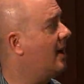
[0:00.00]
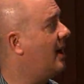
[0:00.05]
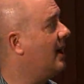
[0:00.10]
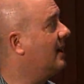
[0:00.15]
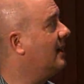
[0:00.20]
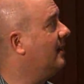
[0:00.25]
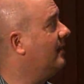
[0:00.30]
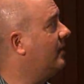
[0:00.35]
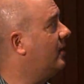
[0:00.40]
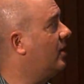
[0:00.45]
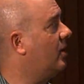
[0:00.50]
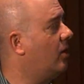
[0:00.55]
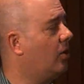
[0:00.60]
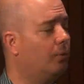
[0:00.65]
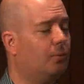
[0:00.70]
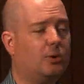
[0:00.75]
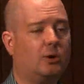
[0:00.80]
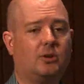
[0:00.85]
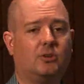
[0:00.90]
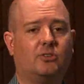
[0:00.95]
I give a
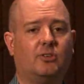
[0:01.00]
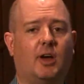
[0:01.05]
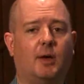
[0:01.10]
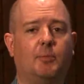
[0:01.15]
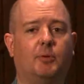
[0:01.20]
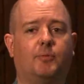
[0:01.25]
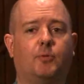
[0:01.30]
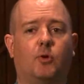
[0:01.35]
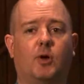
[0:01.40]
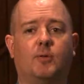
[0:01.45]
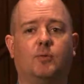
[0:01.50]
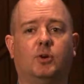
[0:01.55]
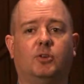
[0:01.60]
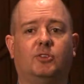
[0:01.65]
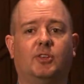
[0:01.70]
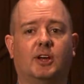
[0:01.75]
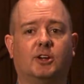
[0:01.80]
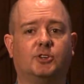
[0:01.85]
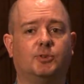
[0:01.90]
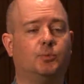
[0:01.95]
homework assignment for every
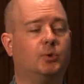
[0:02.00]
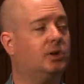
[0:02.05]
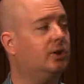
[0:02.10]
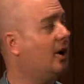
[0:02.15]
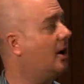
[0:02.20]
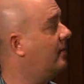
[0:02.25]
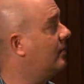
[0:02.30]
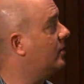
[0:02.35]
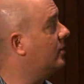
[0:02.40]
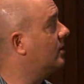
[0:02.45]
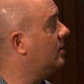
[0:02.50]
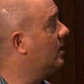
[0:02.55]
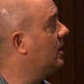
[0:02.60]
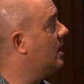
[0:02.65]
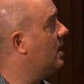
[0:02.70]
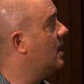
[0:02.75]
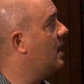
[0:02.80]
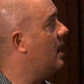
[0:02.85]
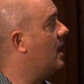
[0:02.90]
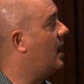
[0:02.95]
section we cover.
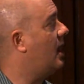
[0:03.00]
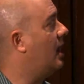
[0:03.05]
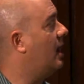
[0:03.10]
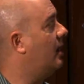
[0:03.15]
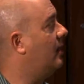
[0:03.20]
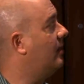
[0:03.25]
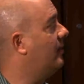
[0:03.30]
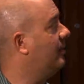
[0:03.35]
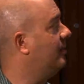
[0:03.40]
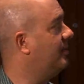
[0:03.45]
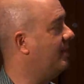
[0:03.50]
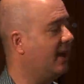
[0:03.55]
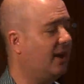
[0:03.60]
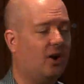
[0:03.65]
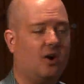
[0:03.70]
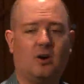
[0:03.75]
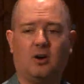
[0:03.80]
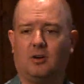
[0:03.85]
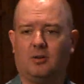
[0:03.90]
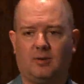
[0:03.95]
They
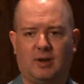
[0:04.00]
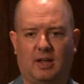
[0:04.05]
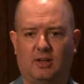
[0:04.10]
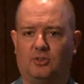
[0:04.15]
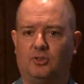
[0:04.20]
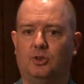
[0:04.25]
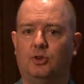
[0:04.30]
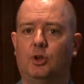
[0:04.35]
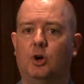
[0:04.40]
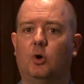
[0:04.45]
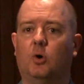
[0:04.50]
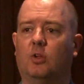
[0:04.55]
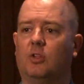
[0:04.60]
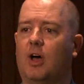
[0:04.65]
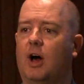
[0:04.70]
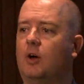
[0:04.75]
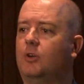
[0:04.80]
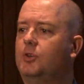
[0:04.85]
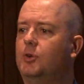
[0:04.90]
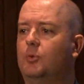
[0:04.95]
are, as you know,
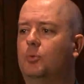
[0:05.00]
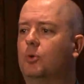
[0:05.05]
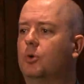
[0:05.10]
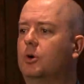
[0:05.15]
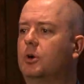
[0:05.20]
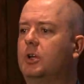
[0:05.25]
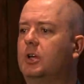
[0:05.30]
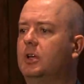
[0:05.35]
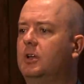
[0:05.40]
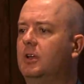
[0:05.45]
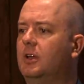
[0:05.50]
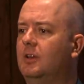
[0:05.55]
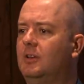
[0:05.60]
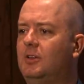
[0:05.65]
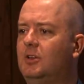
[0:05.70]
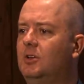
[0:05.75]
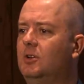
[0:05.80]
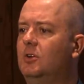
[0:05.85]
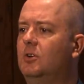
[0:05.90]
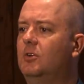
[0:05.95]
allowed to work it
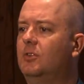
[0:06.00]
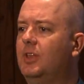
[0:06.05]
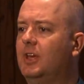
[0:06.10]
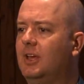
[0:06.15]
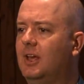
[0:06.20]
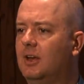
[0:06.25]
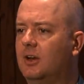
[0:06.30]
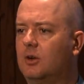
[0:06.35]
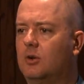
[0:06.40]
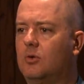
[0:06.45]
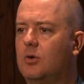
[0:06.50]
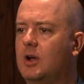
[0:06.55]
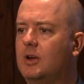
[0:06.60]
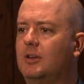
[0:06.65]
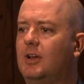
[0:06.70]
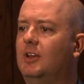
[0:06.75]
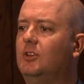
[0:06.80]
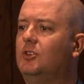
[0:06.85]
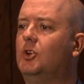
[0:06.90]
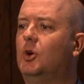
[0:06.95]
until they get it correct.
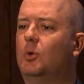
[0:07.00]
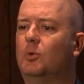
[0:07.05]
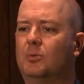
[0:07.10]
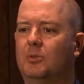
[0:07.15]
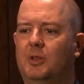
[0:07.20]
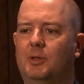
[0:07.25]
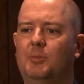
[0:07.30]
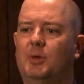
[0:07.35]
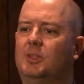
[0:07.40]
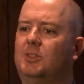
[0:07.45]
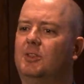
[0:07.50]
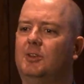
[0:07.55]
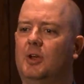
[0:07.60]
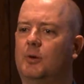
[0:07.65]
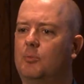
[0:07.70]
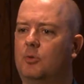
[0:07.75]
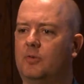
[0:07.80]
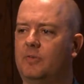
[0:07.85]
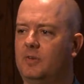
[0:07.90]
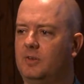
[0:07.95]
I don't limit the
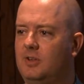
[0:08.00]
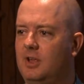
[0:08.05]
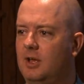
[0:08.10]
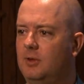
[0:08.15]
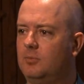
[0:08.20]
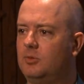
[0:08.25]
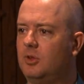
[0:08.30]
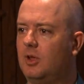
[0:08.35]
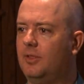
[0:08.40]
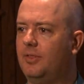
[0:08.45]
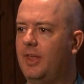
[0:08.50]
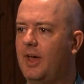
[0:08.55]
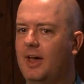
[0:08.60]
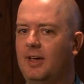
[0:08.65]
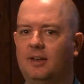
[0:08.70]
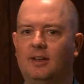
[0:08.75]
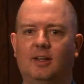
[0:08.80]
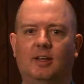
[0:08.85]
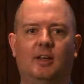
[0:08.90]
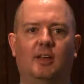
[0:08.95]
number of attempts on
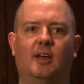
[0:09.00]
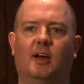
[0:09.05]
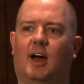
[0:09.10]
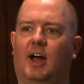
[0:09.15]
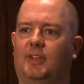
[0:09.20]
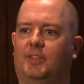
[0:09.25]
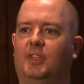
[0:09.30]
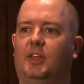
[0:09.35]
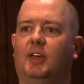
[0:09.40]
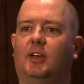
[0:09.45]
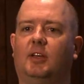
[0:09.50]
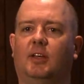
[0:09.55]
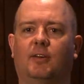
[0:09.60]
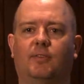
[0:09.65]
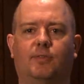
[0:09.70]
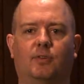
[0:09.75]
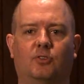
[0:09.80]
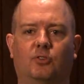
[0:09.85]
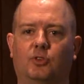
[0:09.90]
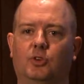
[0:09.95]
that. I think
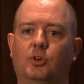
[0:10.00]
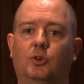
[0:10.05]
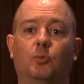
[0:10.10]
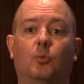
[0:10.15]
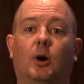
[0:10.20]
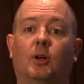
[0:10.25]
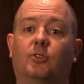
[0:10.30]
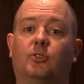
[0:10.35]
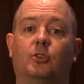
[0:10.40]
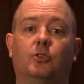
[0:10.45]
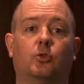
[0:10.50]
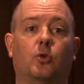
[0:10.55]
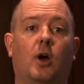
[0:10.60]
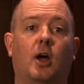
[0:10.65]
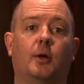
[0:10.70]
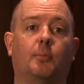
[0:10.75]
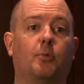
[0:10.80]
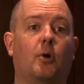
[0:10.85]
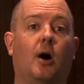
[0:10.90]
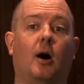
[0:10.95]
if a student wants to try
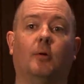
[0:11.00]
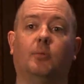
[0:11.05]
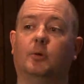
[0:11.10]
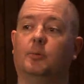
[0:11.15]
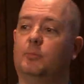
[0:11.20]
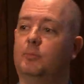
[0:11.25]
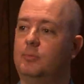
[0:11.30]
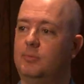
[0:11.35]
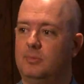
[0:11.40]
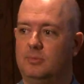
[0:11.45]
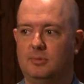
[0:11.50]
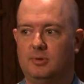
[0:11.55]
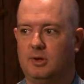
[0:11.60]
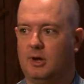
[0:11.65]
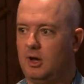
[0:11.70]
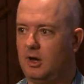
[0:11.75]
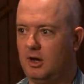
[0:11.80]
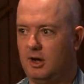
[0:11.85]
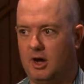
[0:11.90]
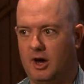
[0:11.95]
a problem
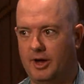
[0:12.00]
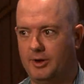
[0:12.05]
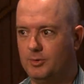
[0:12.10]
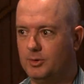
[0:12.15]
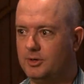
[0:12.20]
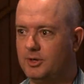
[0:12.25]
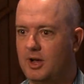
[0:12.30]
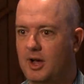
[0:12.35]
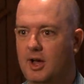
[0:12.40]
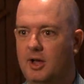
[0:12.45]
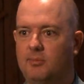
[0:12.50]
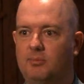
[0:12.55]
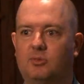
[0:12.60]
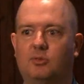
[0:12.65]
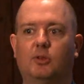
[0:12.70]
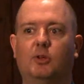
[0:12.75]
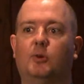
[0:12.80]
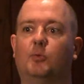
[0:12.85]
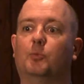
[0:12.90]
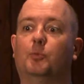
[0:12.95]
100 times,
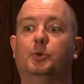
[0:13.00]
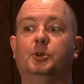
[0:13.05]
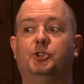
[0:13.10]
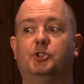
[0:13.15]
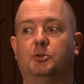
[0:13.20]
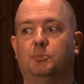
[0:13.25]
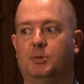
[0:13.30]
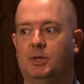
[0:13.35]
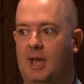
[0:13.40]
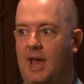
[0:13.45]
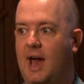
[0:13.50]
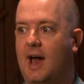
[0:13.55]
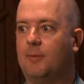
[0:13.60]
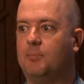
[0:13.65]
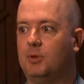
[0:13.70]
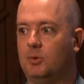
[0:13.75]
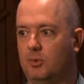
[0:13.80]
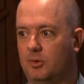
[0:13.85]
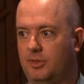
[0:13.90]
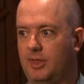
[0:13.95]
we should be
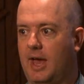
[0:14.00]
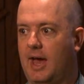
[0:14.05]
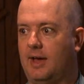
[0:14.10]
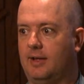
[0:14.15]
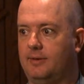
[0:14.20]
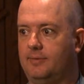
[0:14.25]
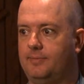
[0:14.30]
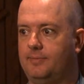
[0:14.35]
happy with that.